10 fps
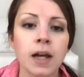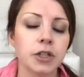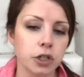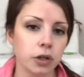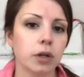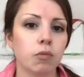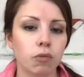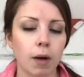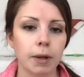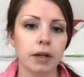And so you can
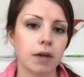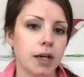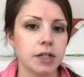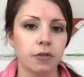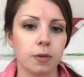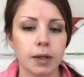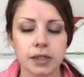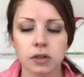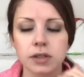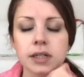rub it on different
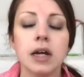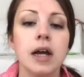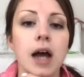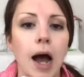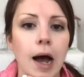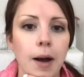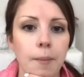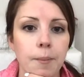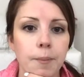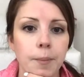muscles,
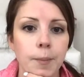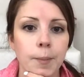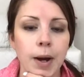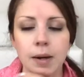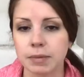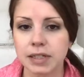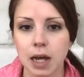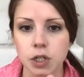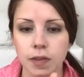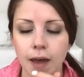kind of
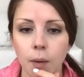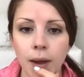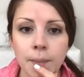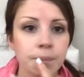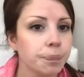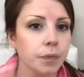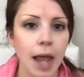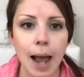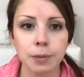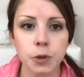massage it that way.
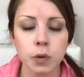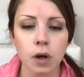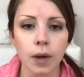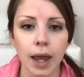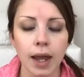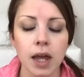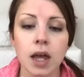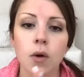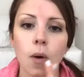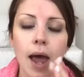Absolutely okay.